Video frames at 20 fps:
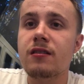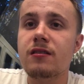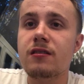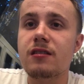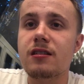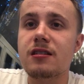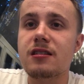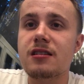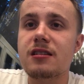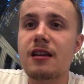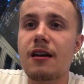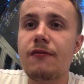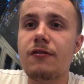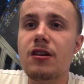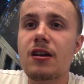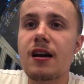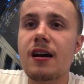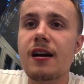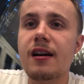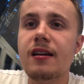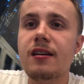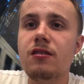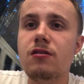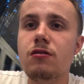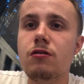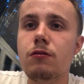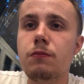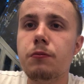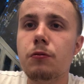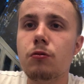The 7A,
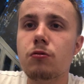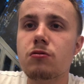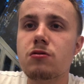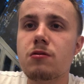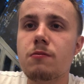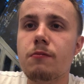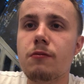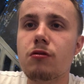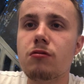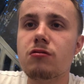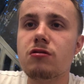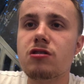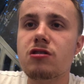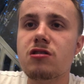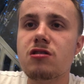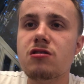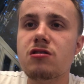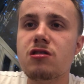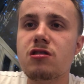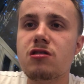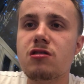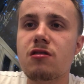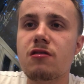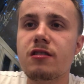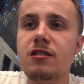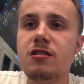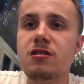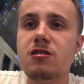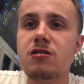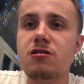Newport to Muxton to
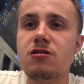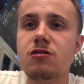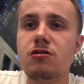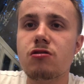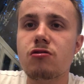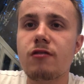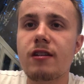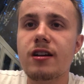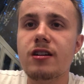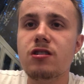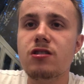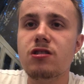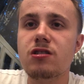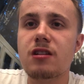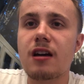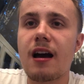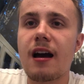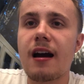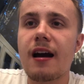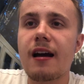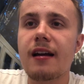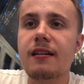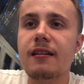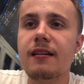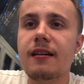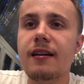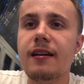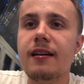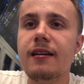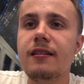Donington to Trench to
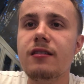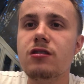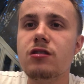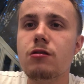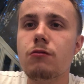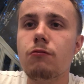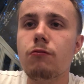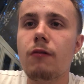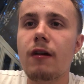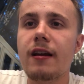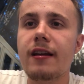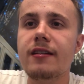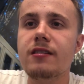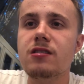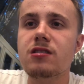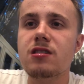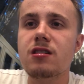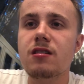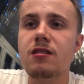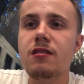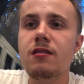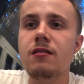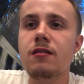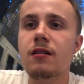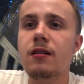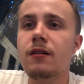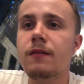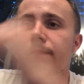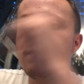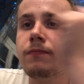Hadley to Wellington.
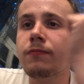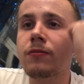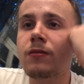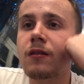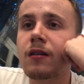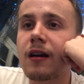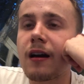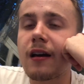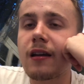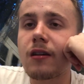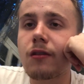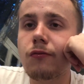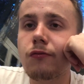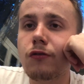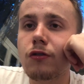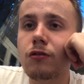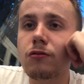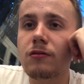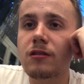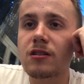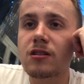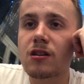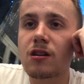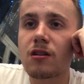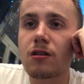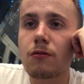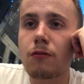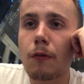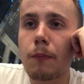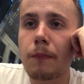And the route is
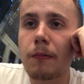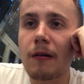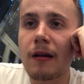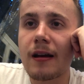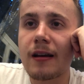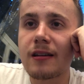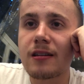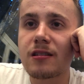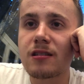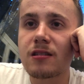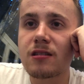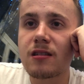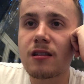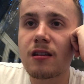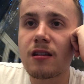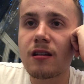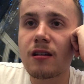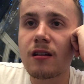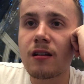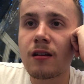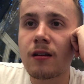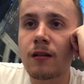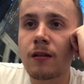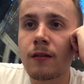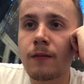going to replace the